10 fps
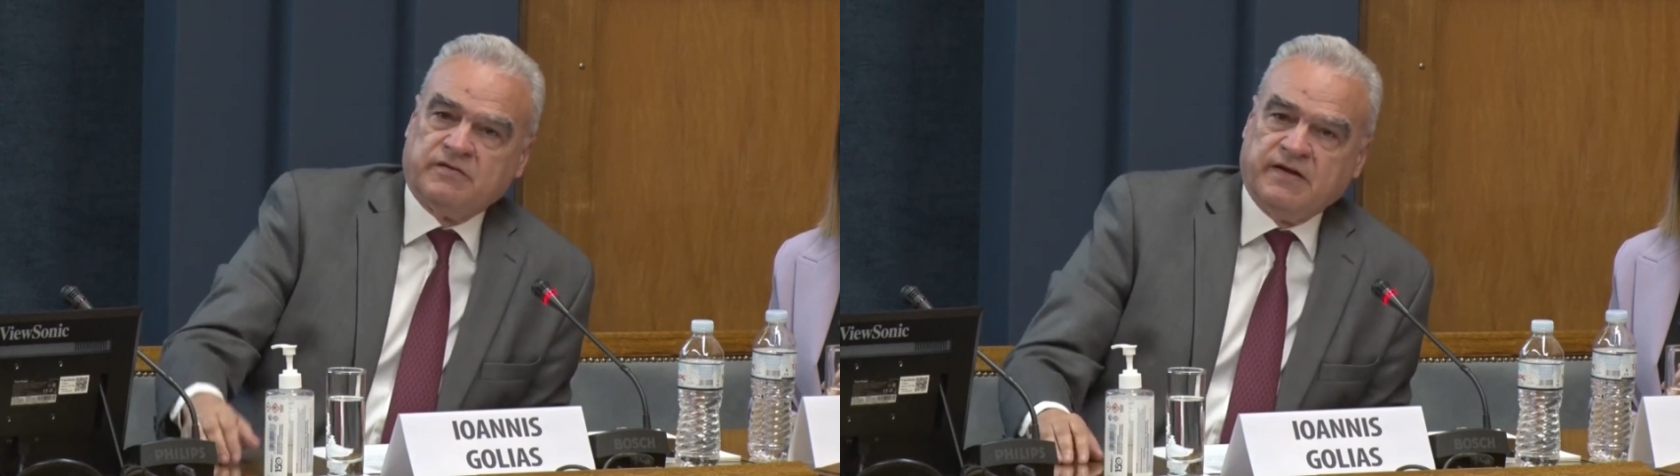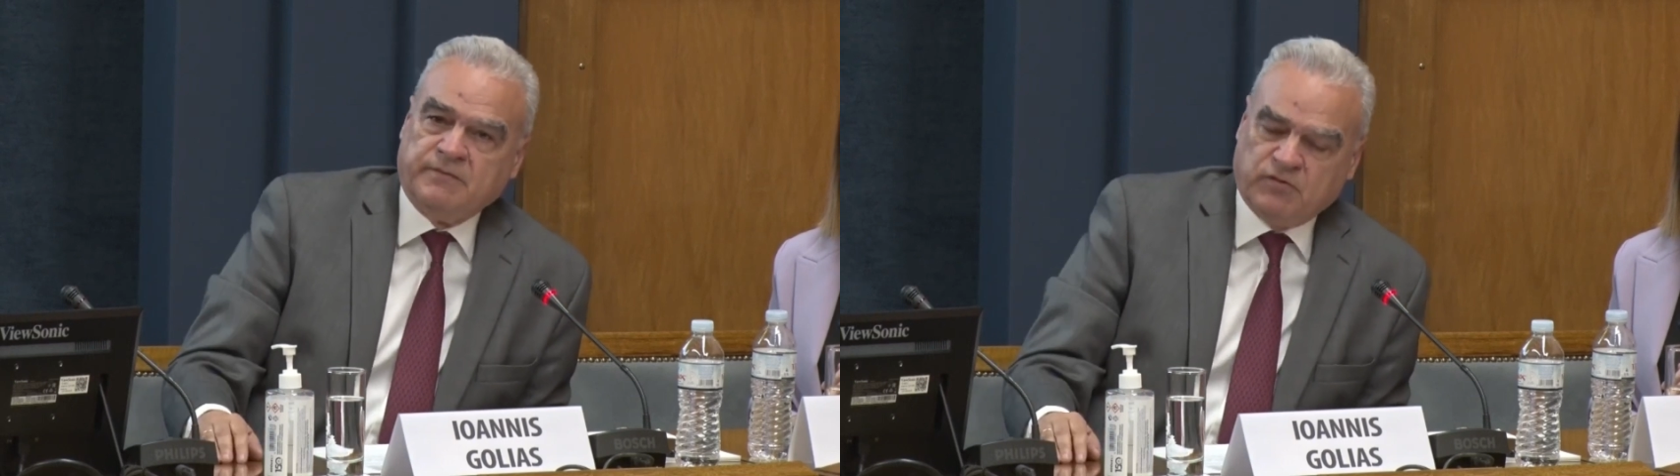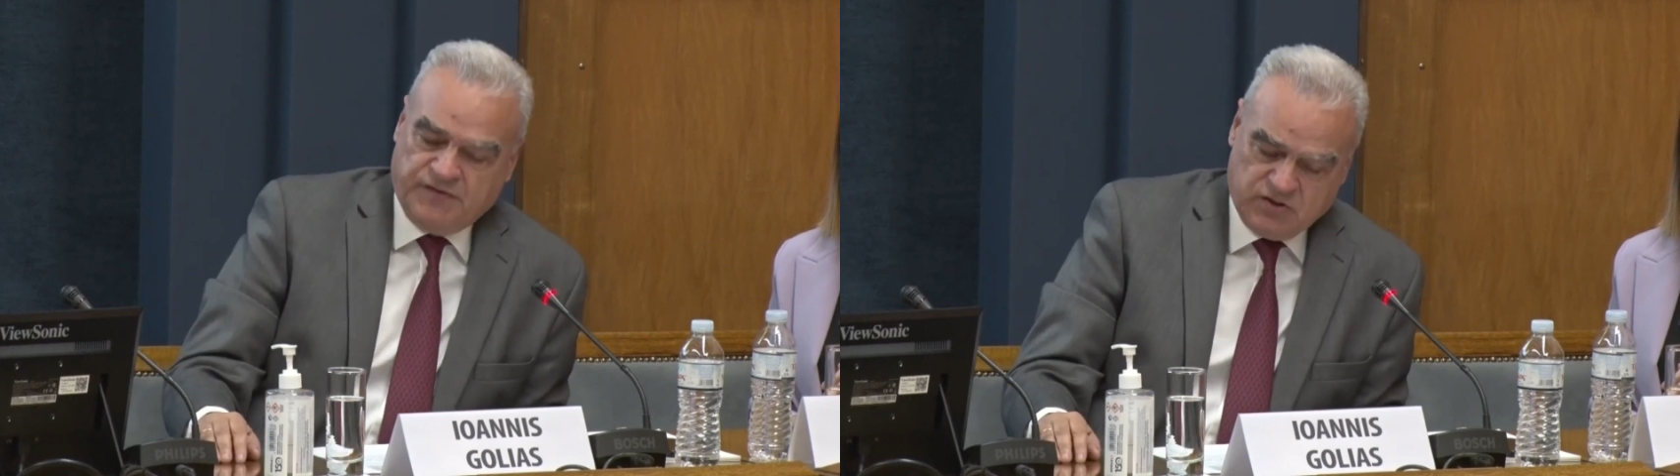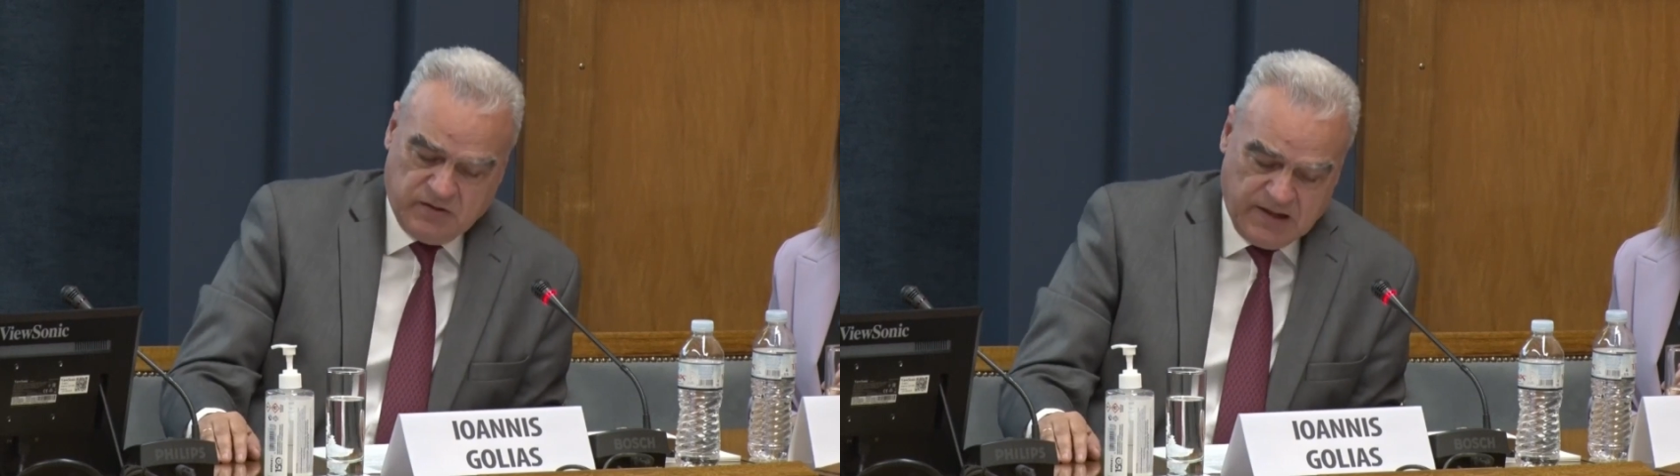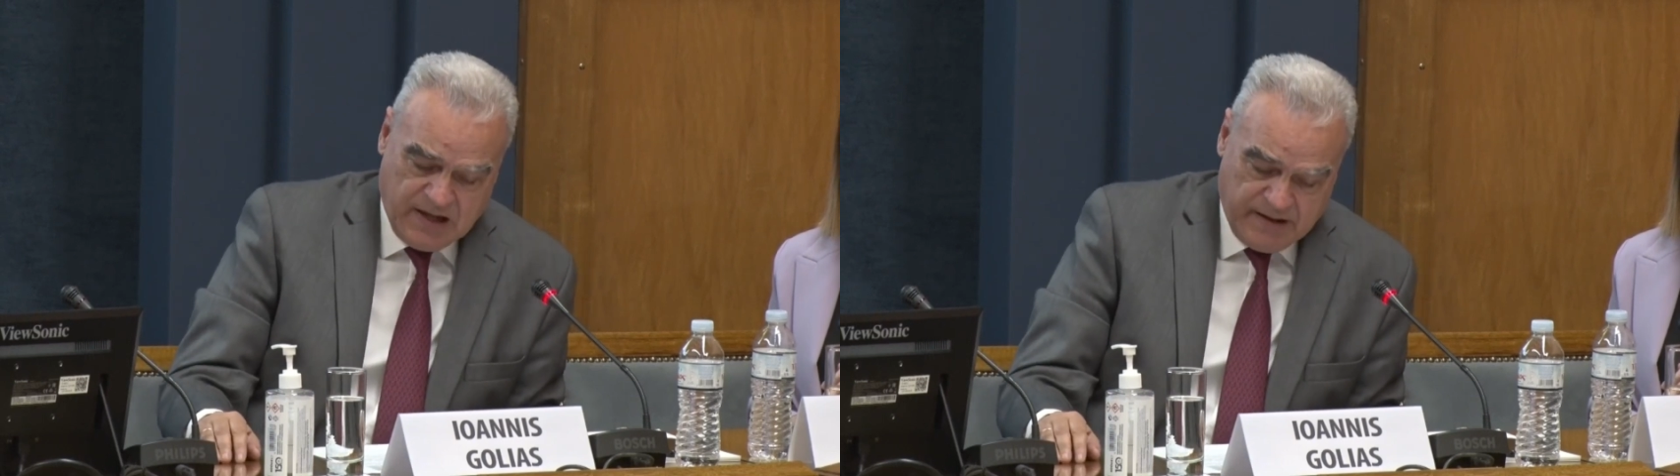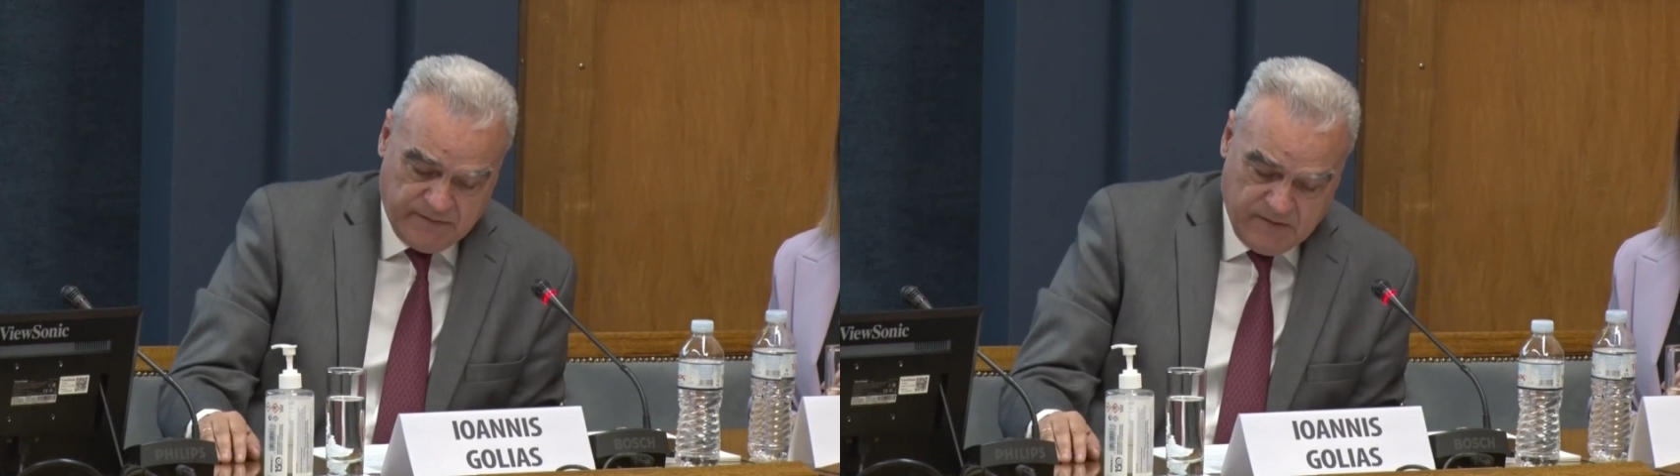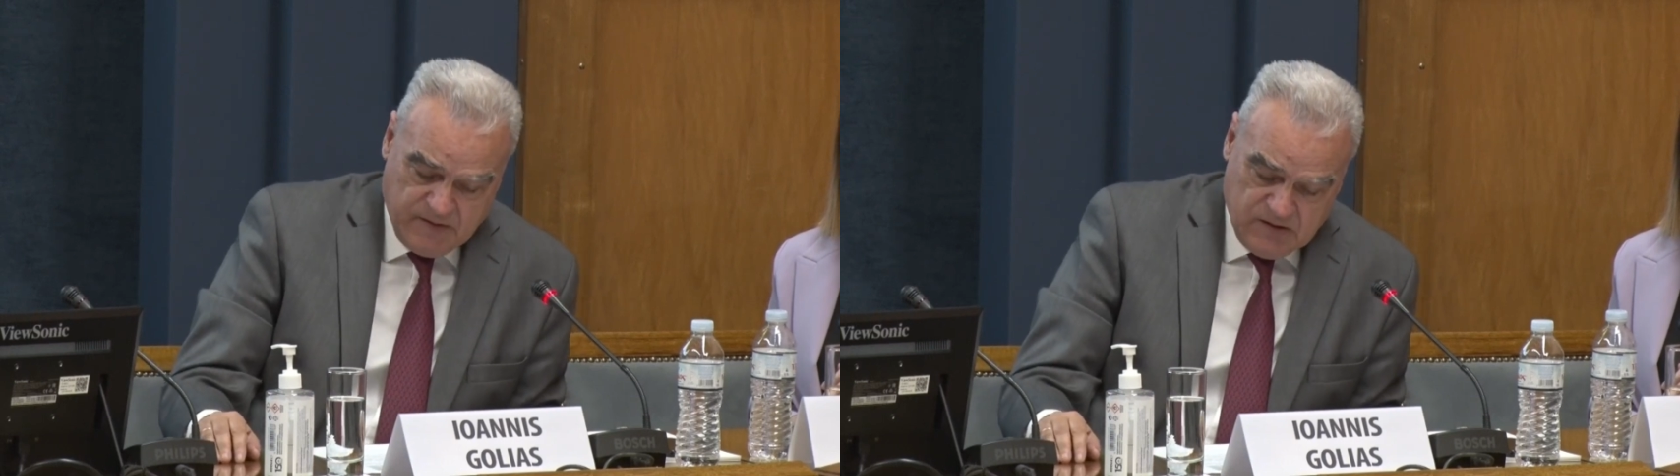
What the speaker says: their professional life.